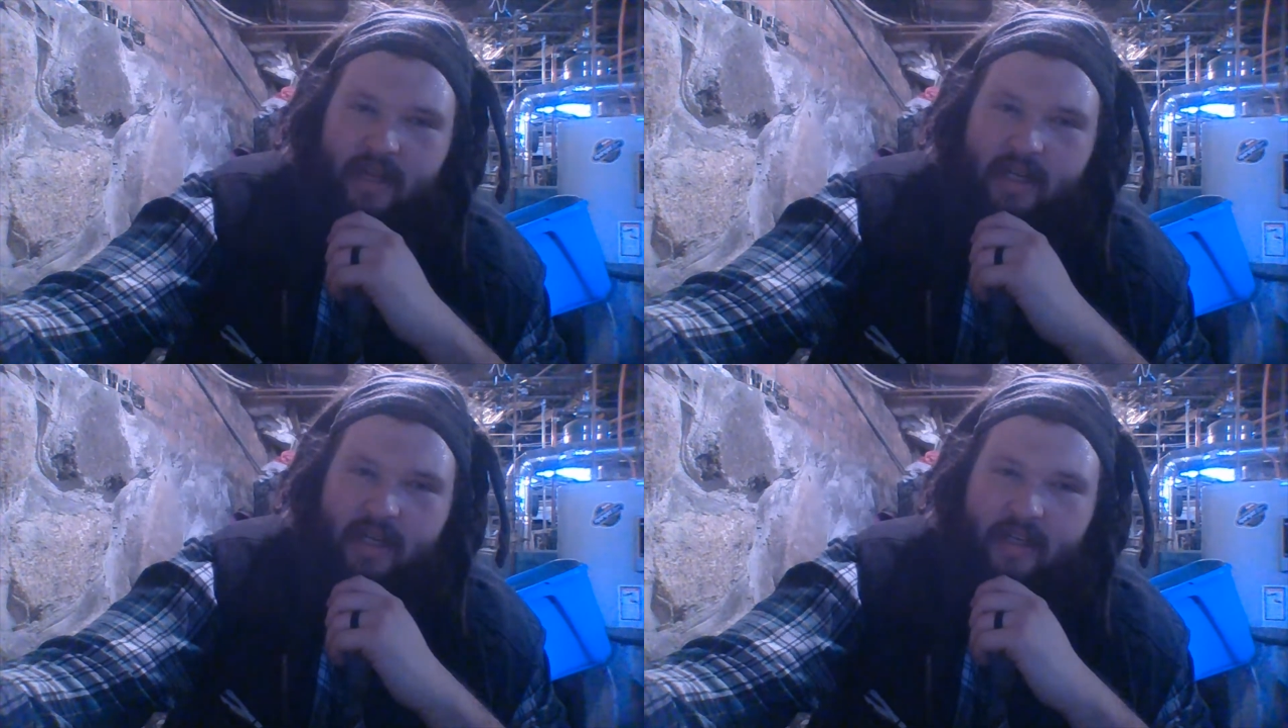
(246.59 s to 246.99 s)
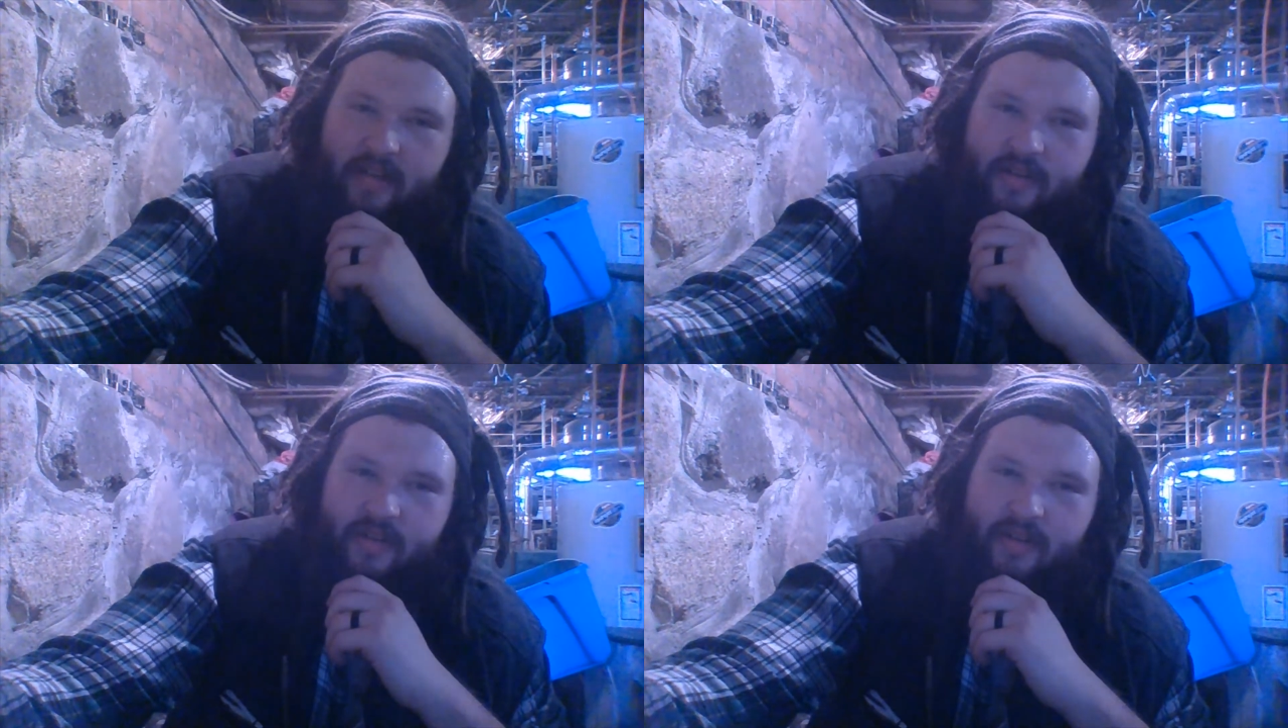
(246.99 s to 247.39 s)

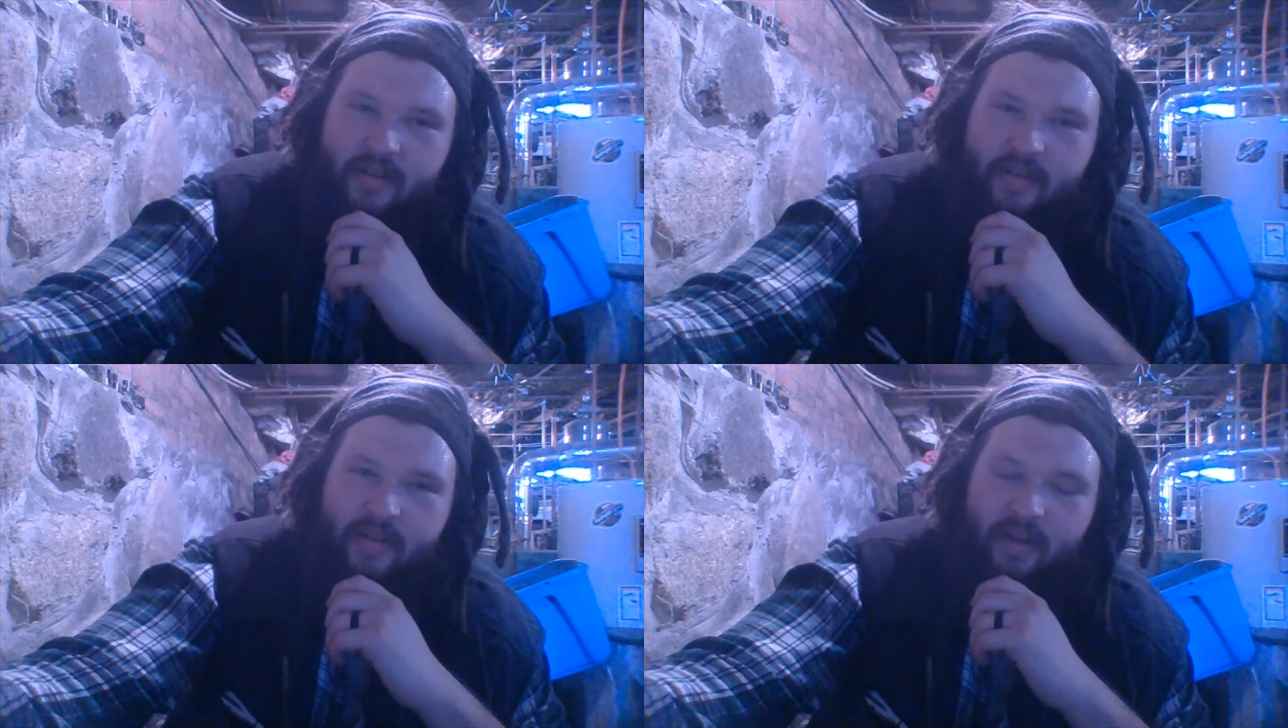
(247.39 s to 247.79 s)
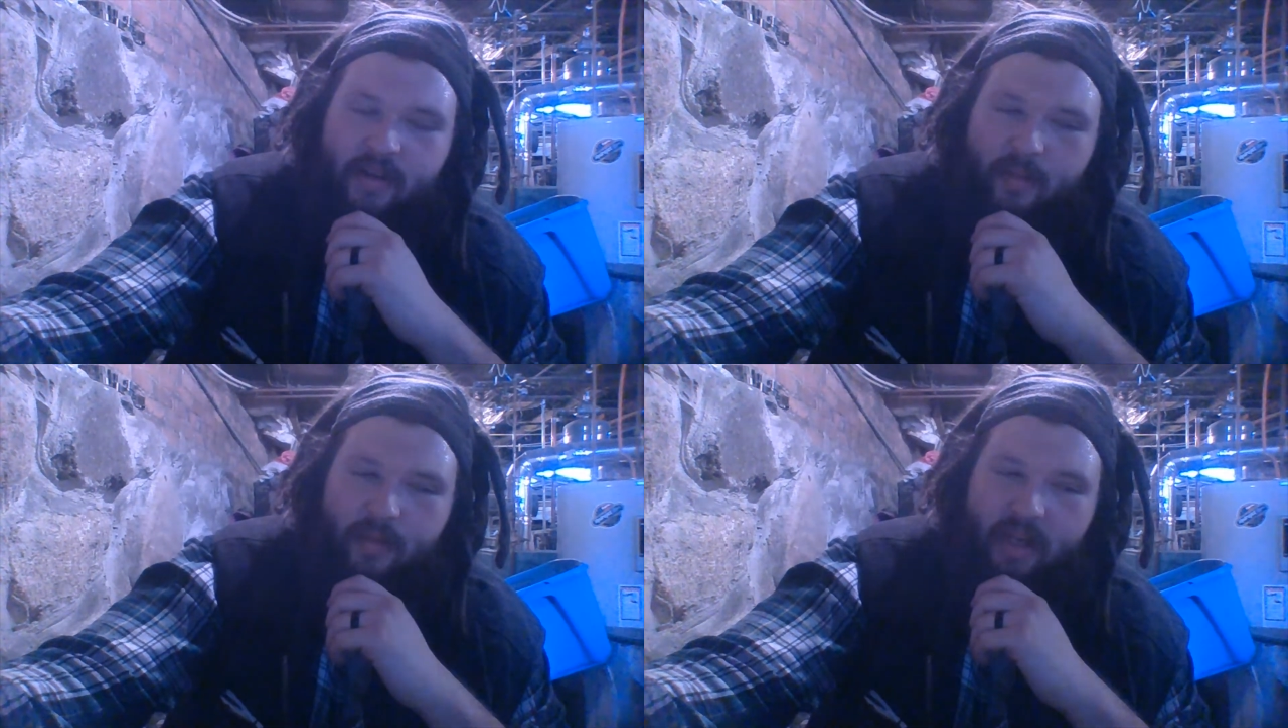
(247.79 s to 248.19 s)
But
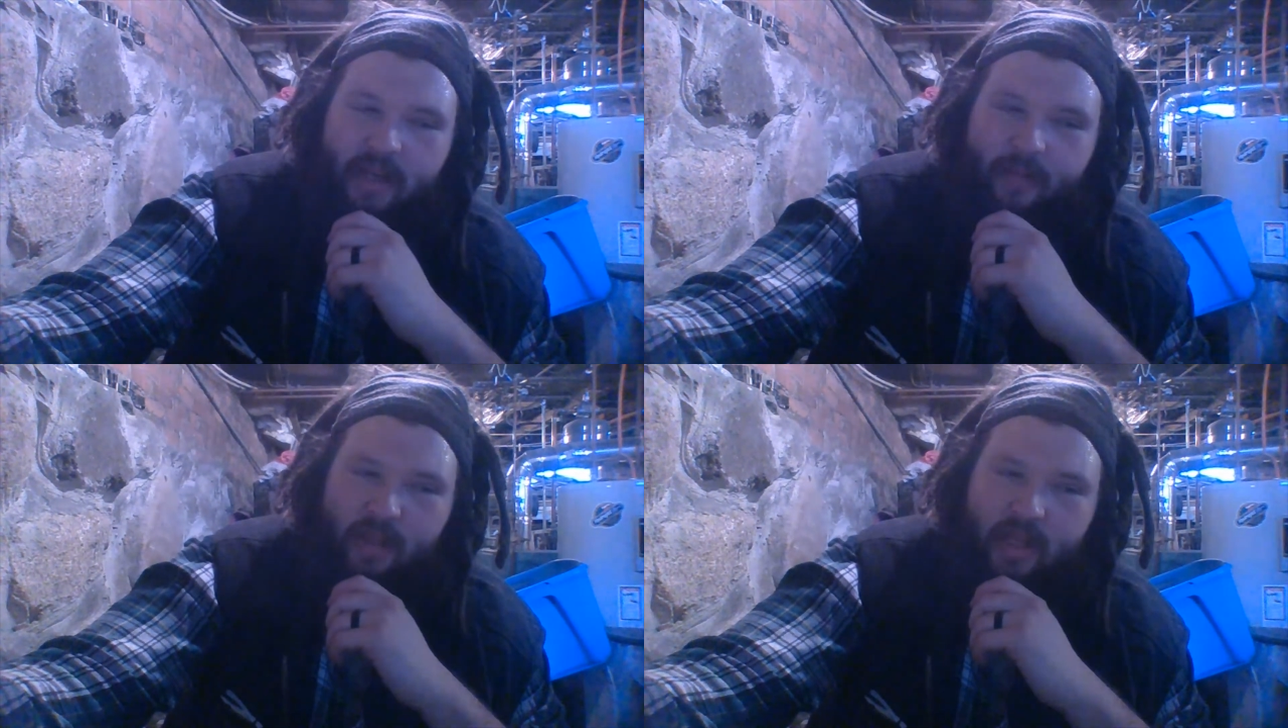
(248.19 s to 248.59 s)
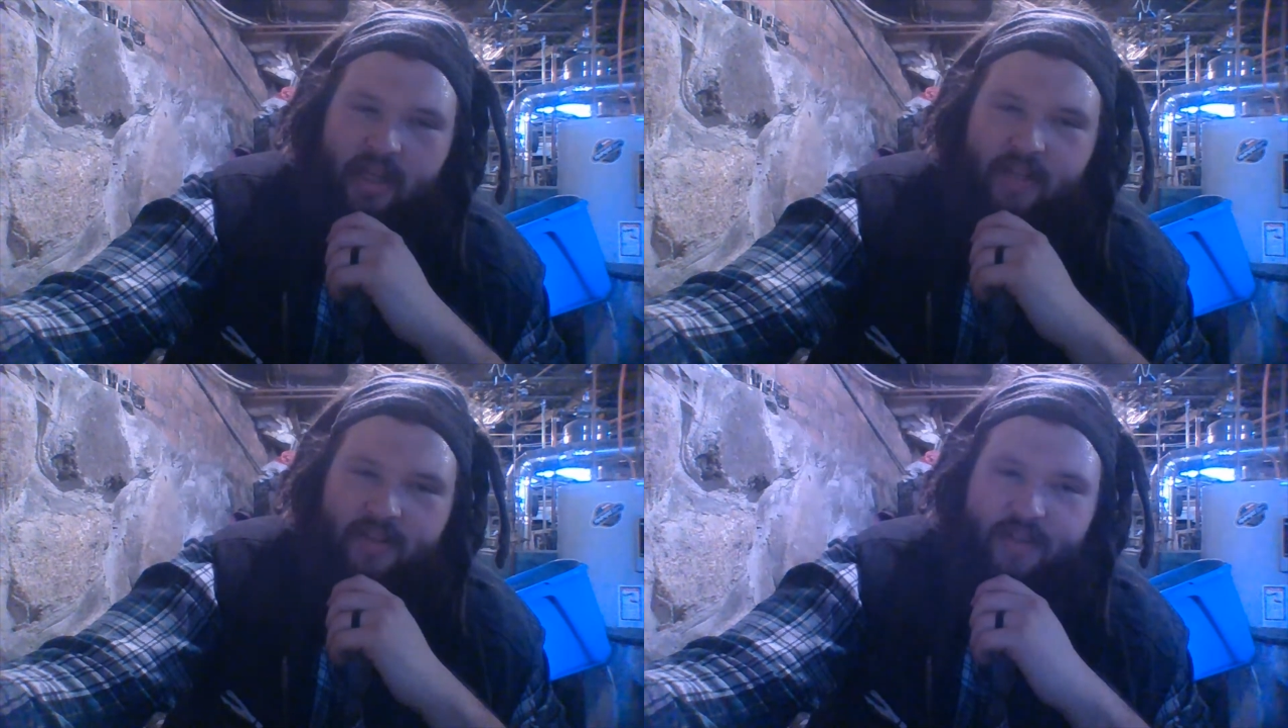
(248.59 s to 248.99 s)
I have
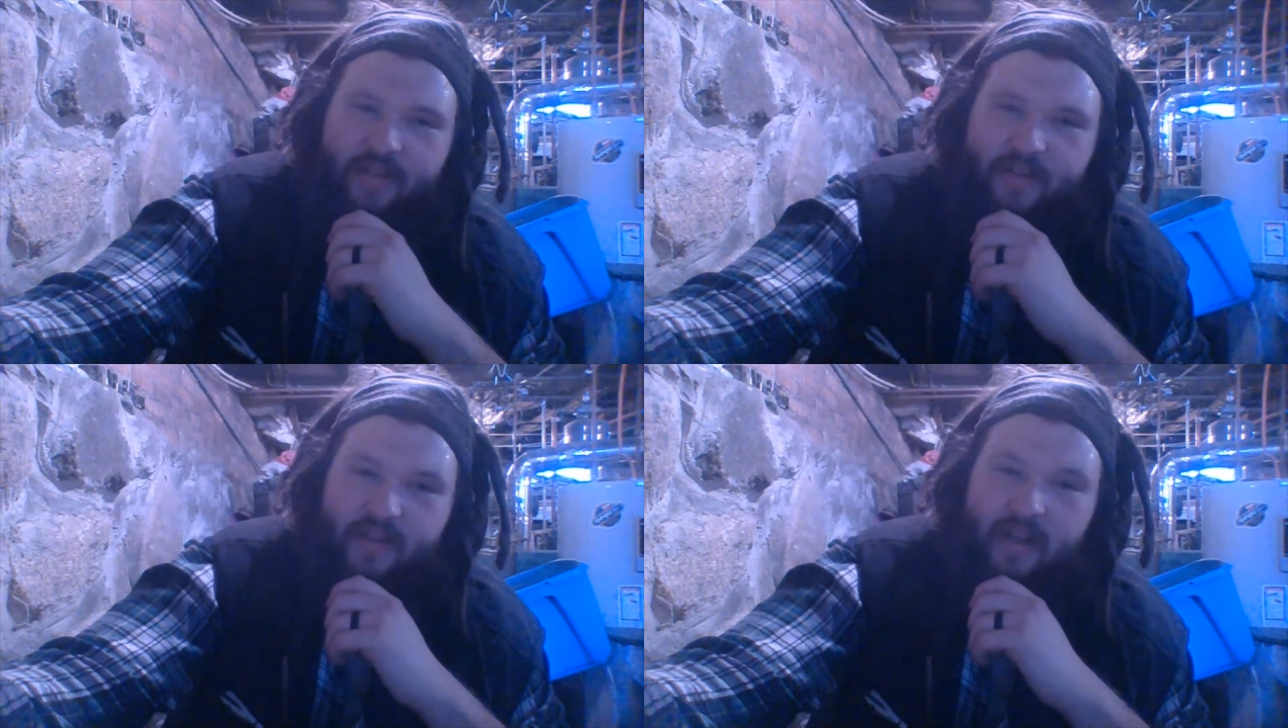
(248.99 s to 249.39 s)
plans